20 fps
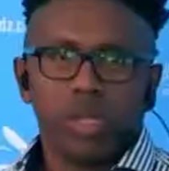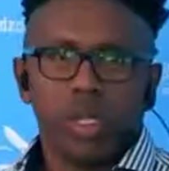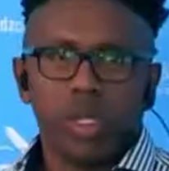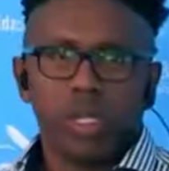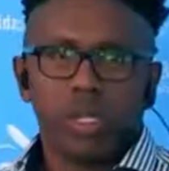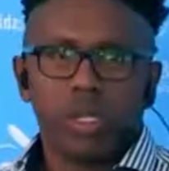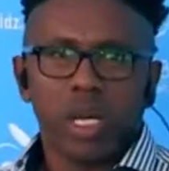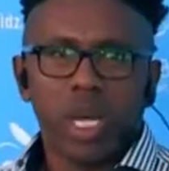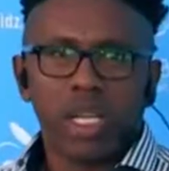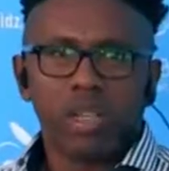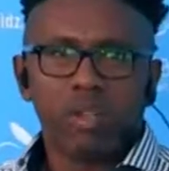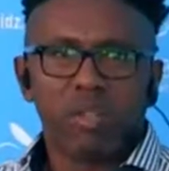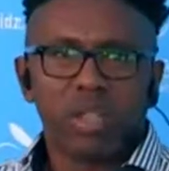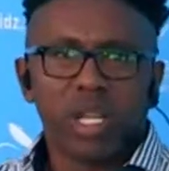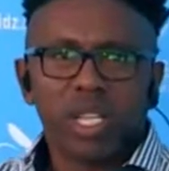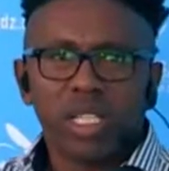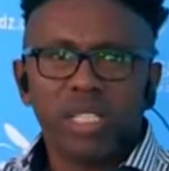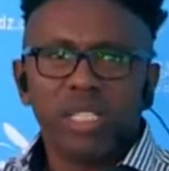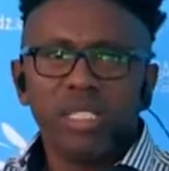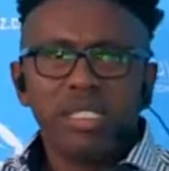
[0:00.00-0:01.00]
You know, I
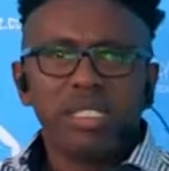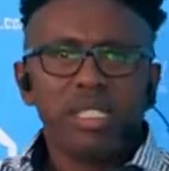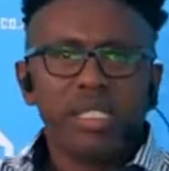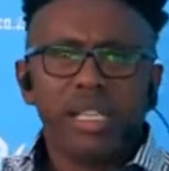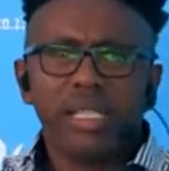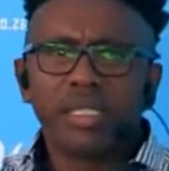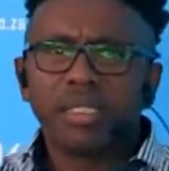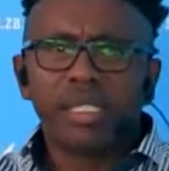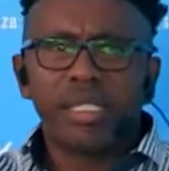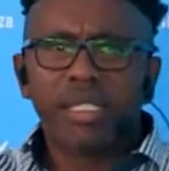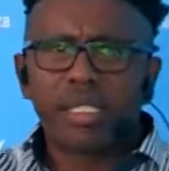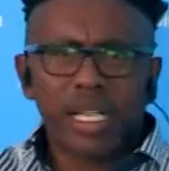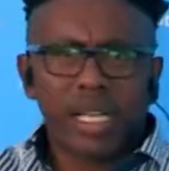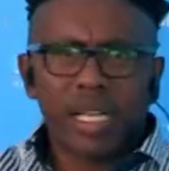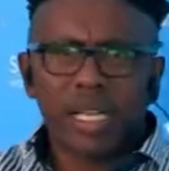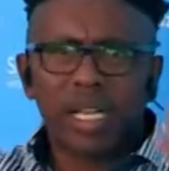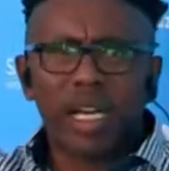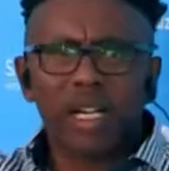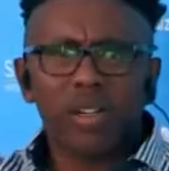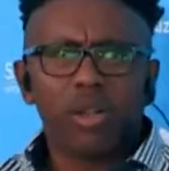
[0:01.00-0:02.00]
connect internet and
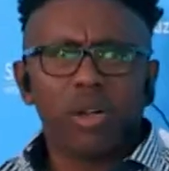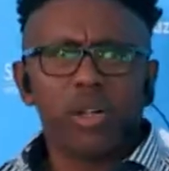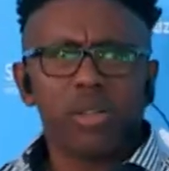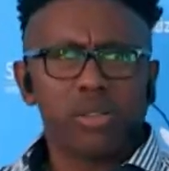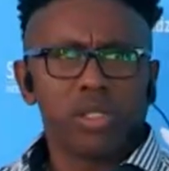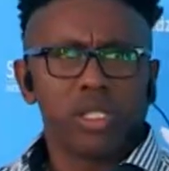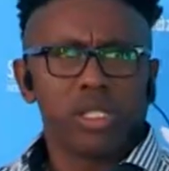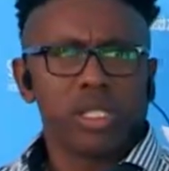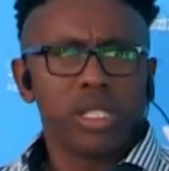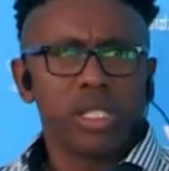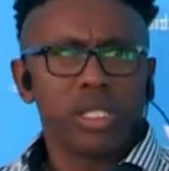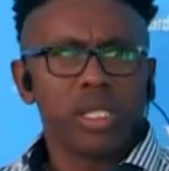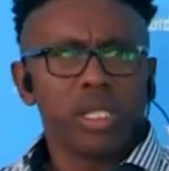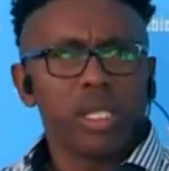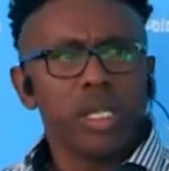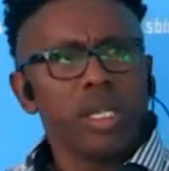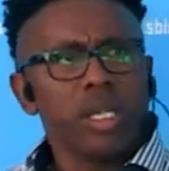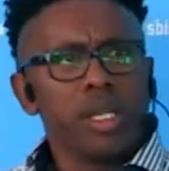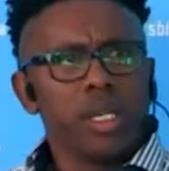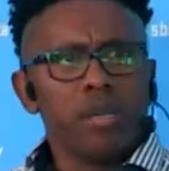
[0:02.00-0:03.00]
and all these things.